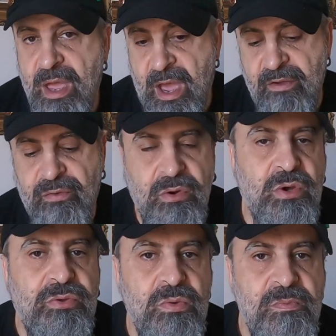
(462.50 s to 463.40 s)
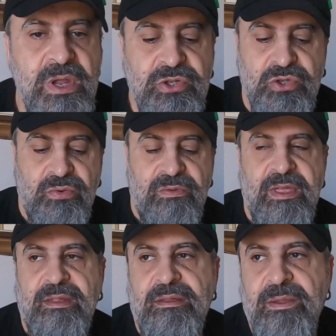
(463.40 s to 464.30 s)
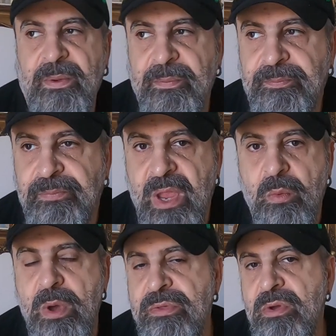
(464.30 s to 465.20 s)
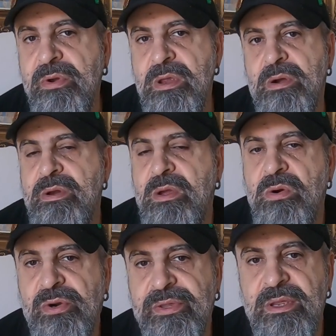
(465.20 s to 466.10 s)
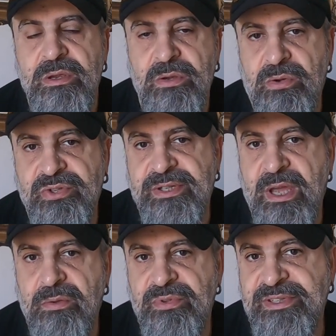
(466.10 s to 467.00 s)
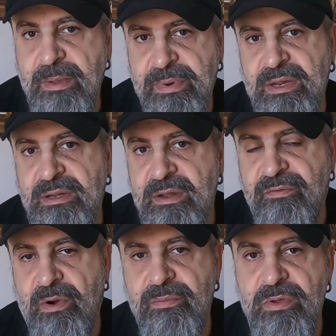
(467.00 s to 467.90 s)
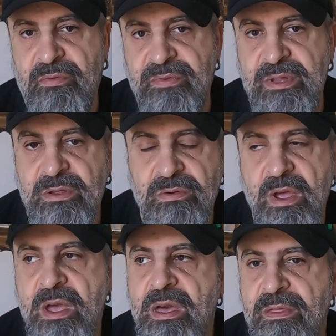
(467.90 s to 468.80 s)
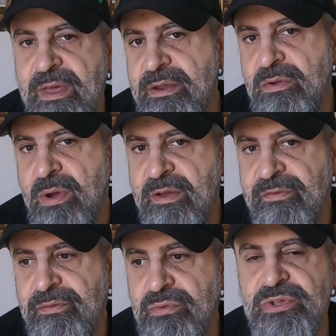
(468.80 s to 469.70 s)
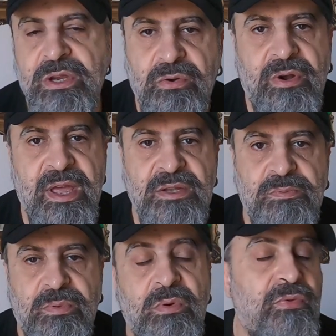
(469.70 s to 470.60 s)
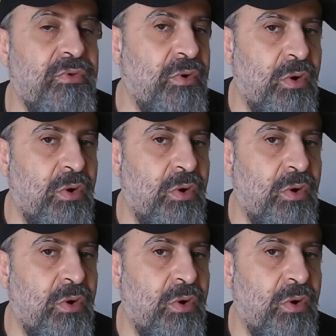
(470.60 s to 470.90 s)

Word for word: I forgot to mention that um, when you're recording your sound separately from your video, then you have to synchronize both